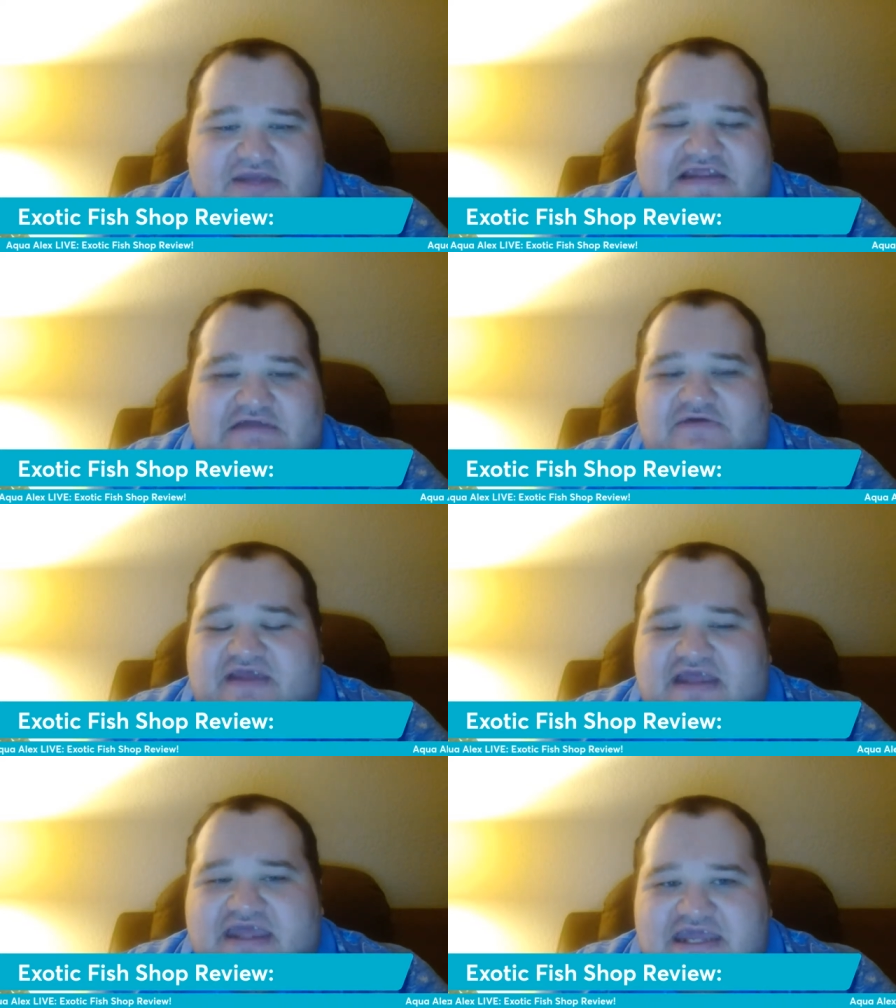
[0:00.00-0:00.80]
There was
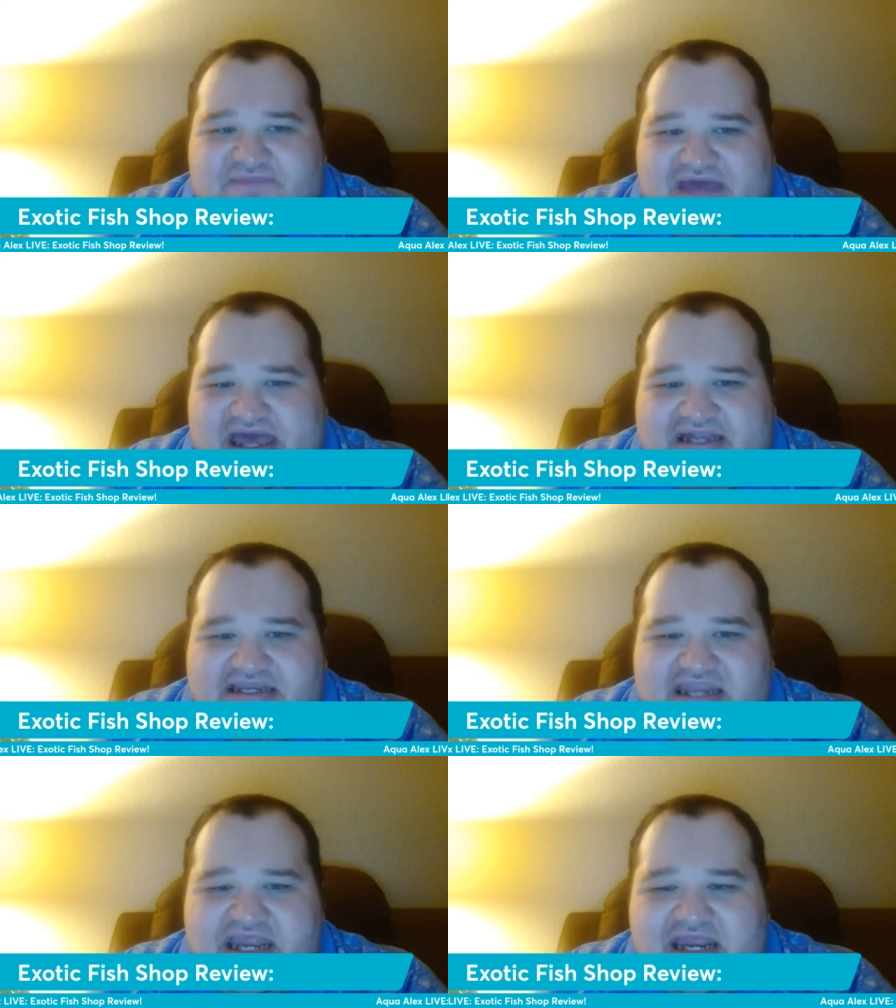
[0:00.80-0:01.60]
a heat pack
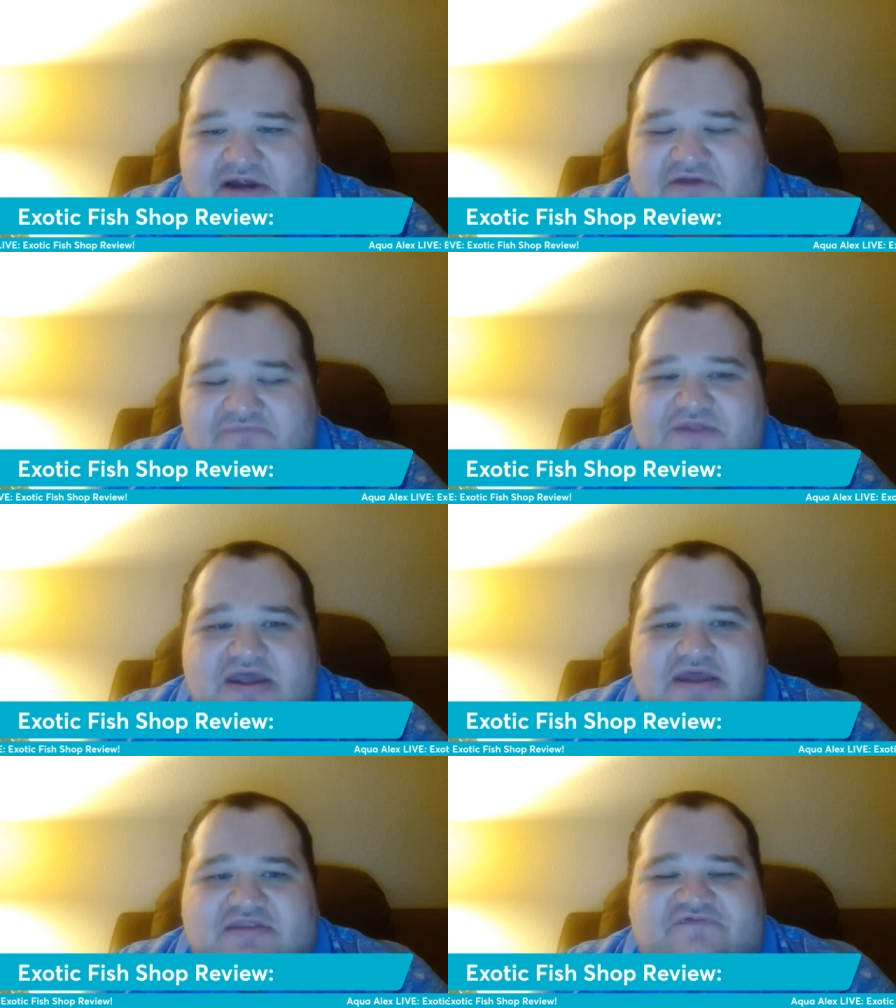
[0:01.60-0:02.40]
in there.
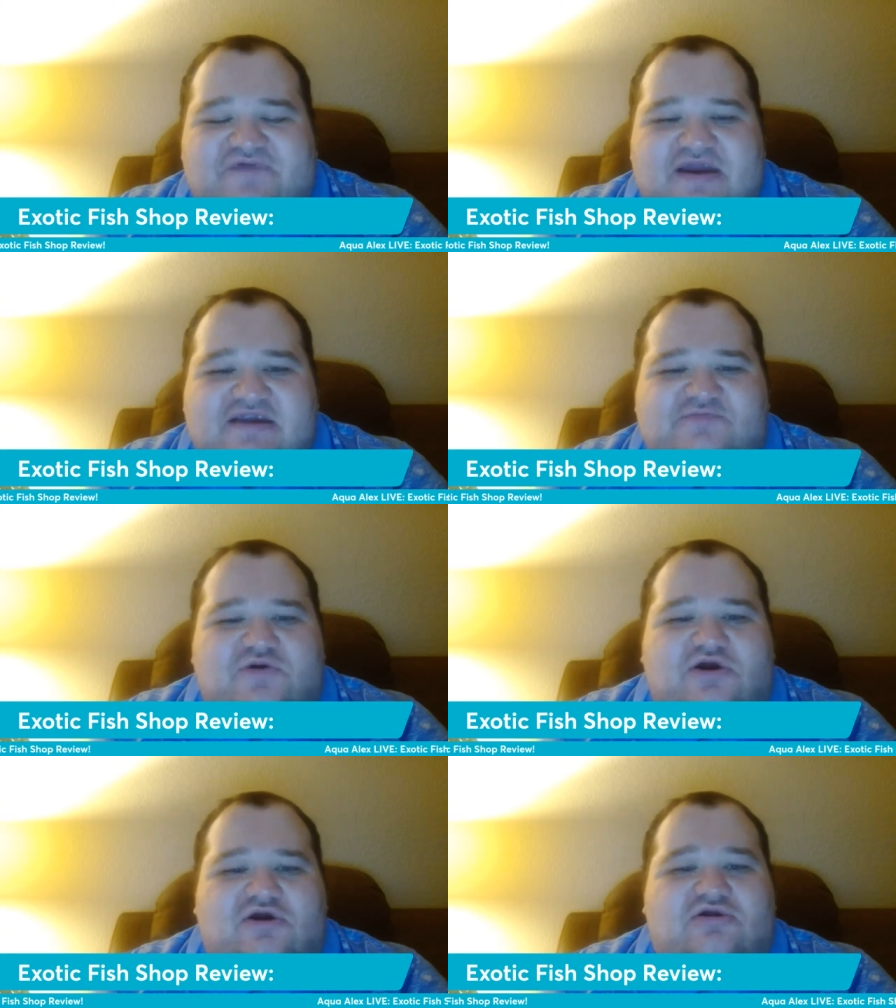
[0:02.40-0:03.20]
The fish
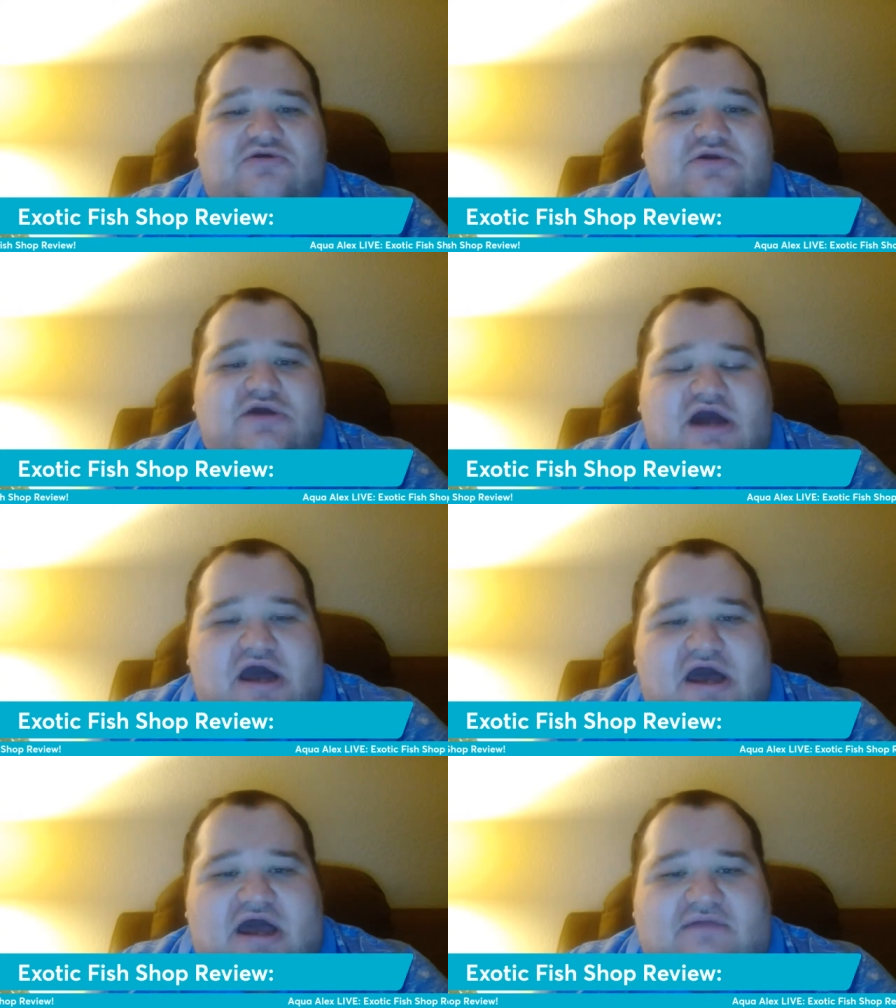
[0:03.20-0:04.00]
were
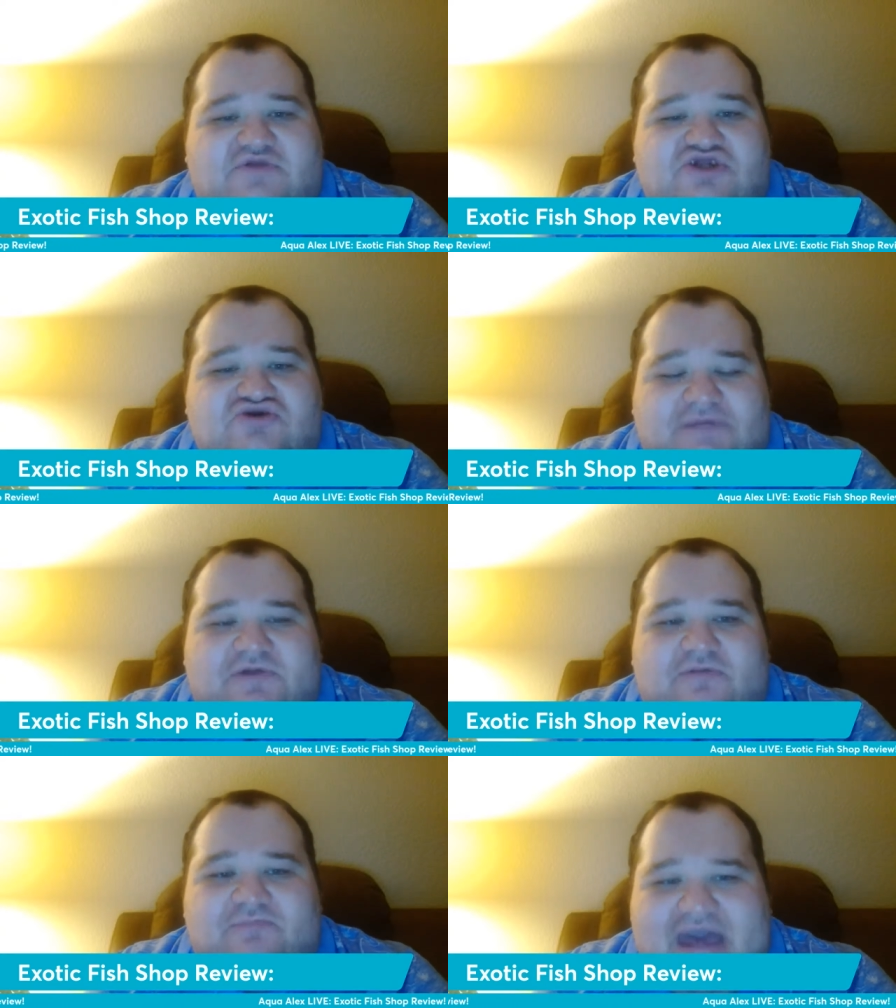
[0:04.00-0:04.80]

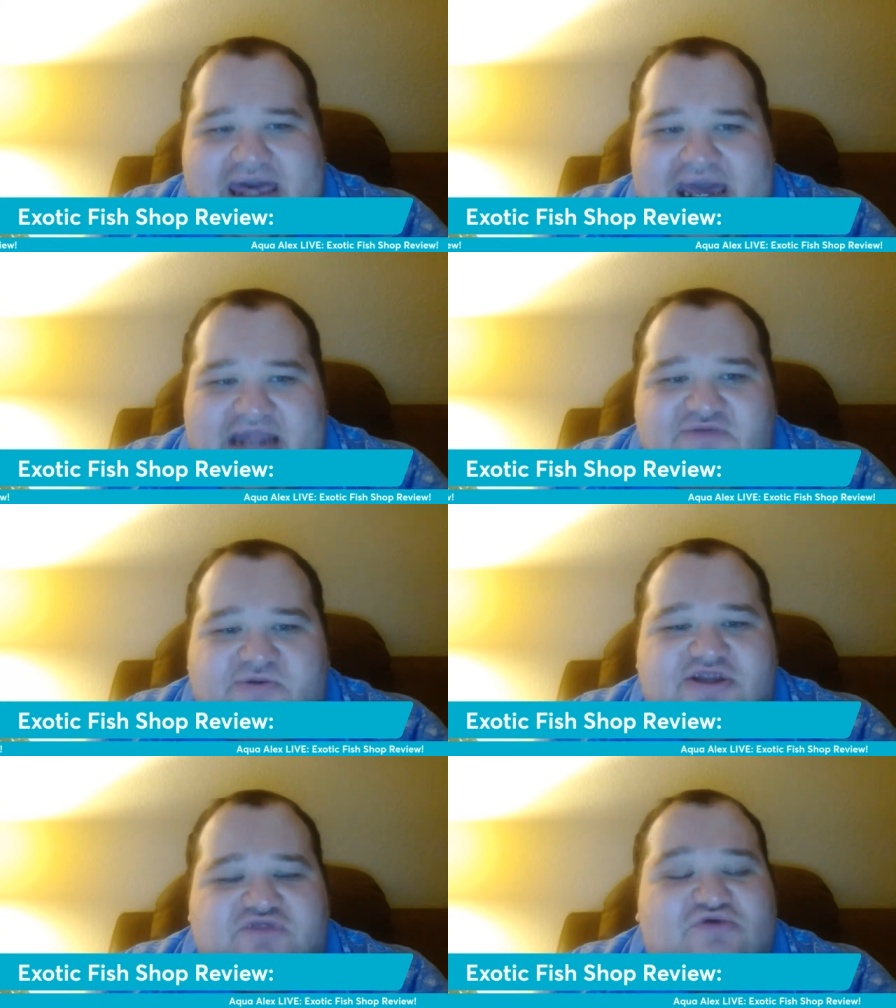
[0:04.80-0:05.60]
triple bagged,
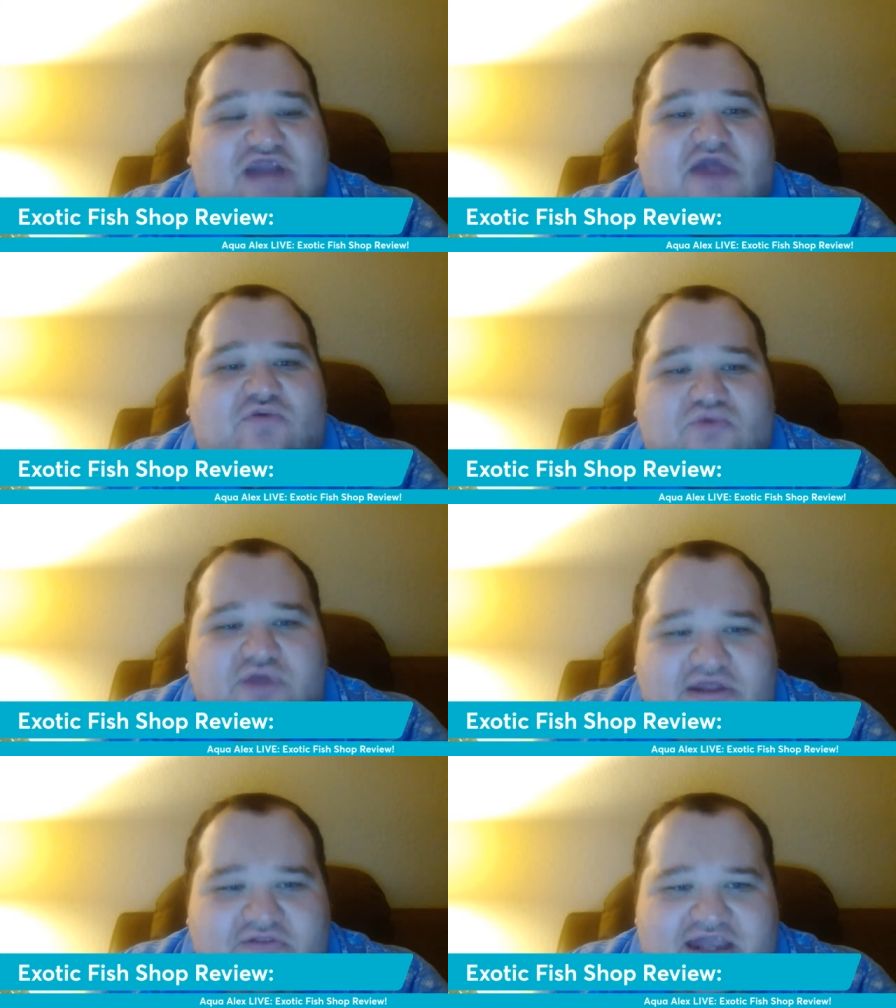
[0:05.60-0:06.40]
which is what I
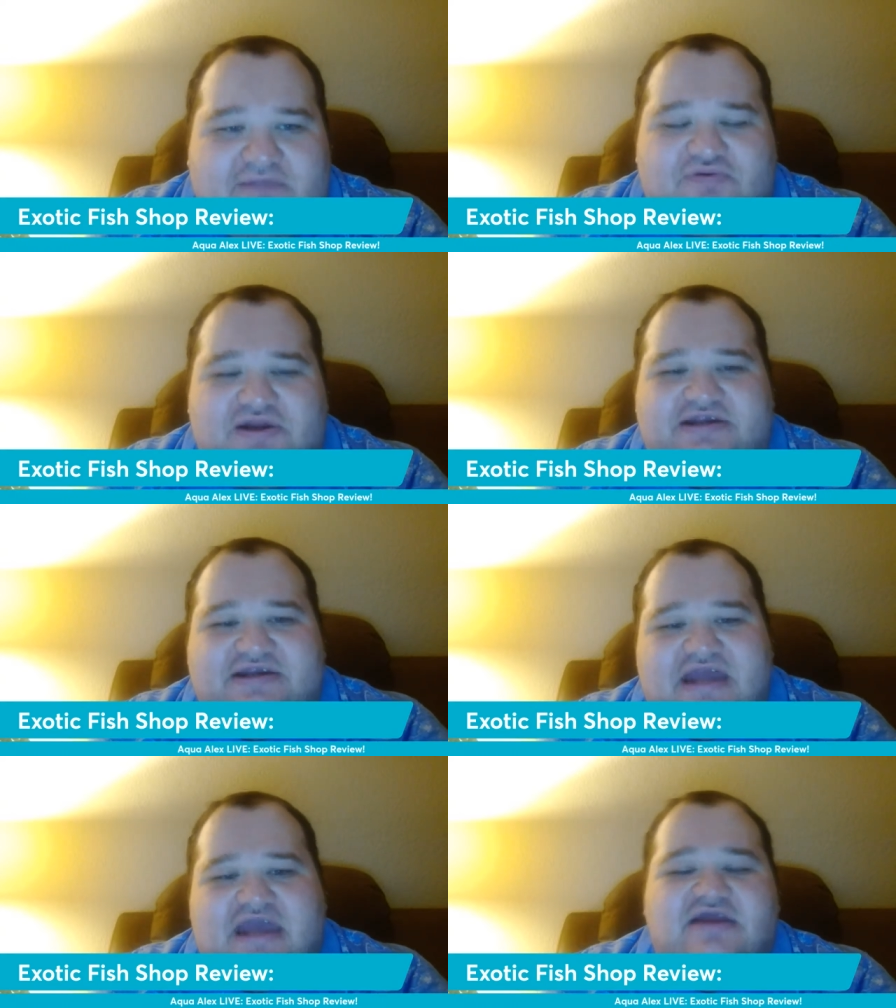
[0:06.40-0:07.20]
really
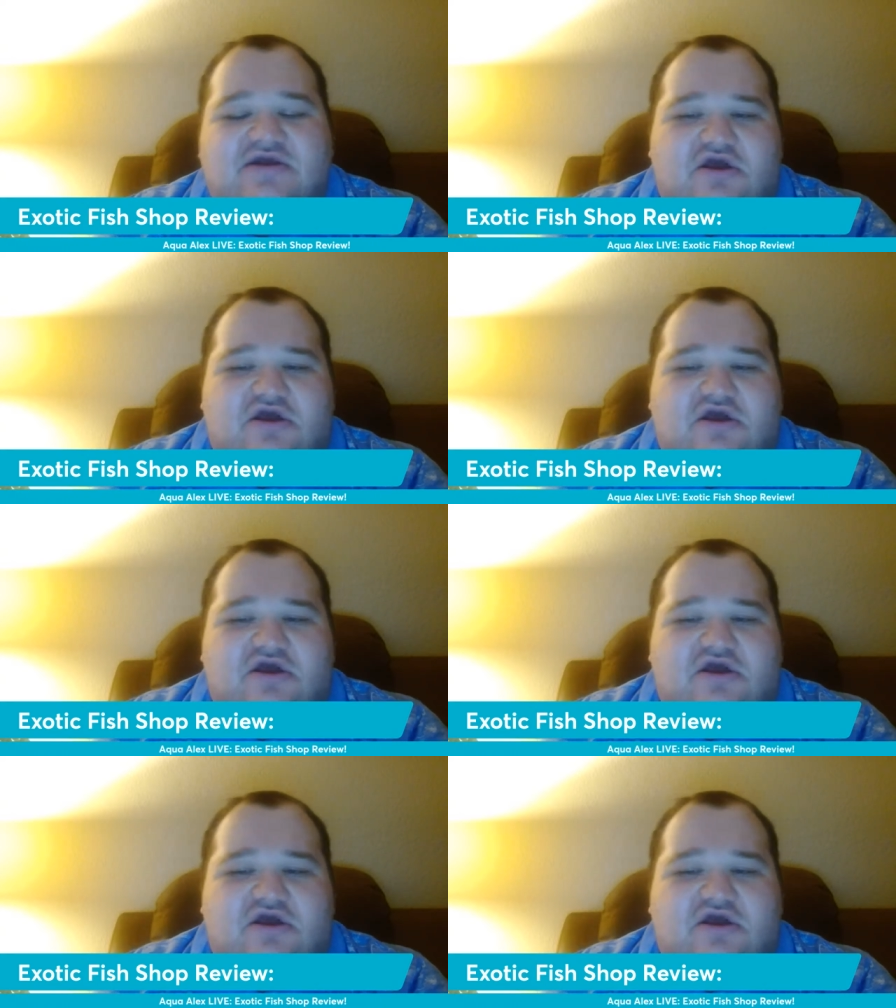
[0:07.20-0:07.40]
appreciate